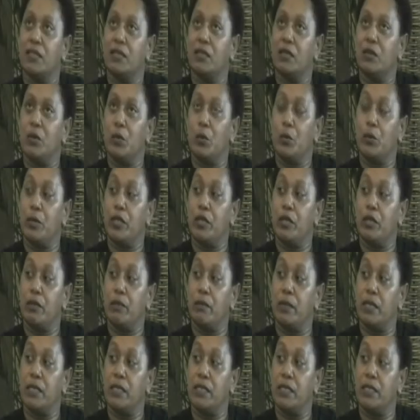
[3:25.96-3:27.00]
we
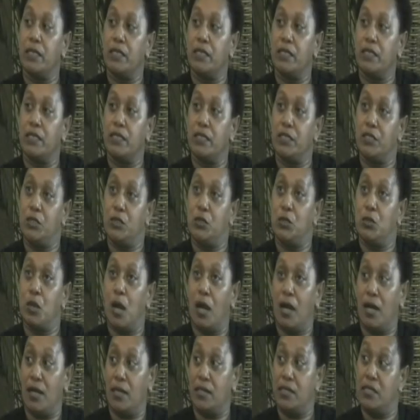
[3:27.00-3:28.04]
normally do
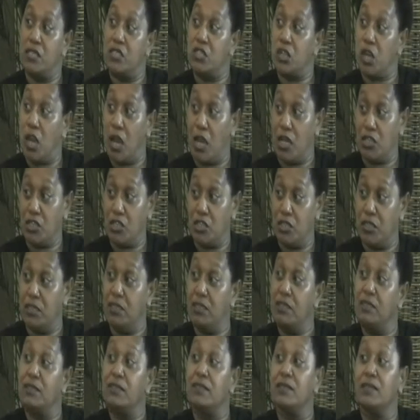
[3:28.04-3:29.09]
a discussion
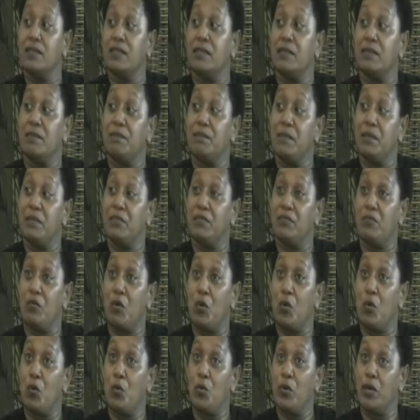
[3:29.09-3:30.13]

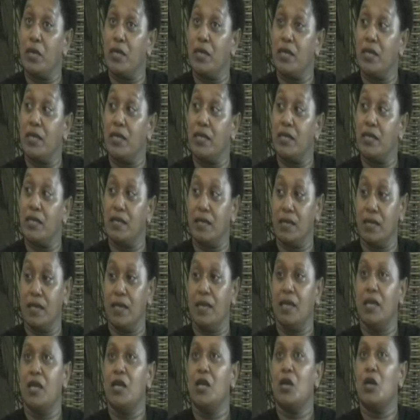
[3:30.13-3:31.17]
before we
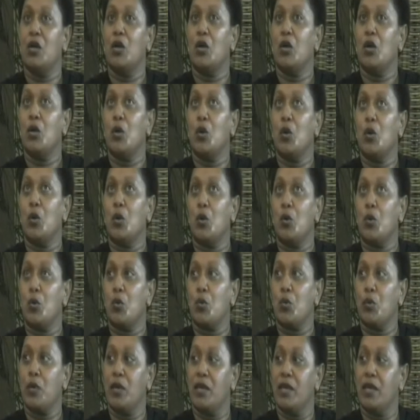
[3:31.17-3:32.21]

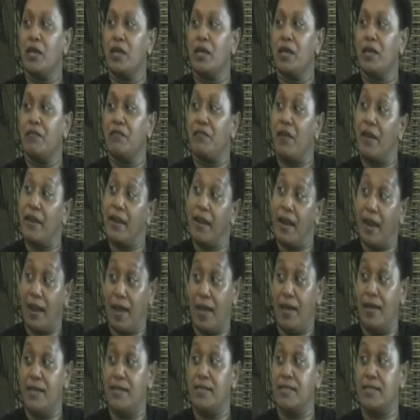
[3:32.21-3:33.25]

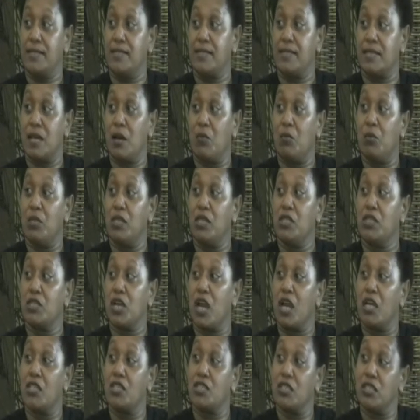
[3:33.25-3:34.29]
finalize our
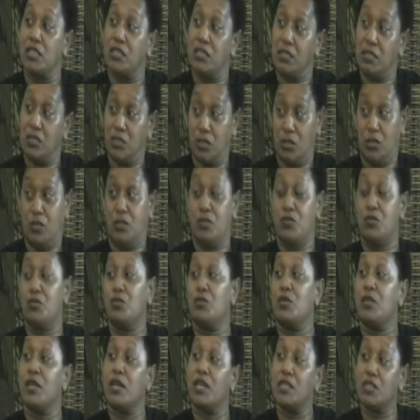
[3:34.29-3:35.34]
discussion through
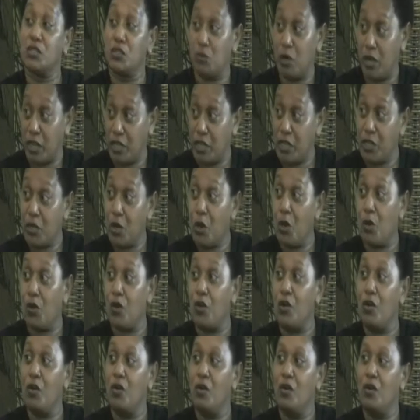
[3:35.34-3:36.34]
the Turangani Koro.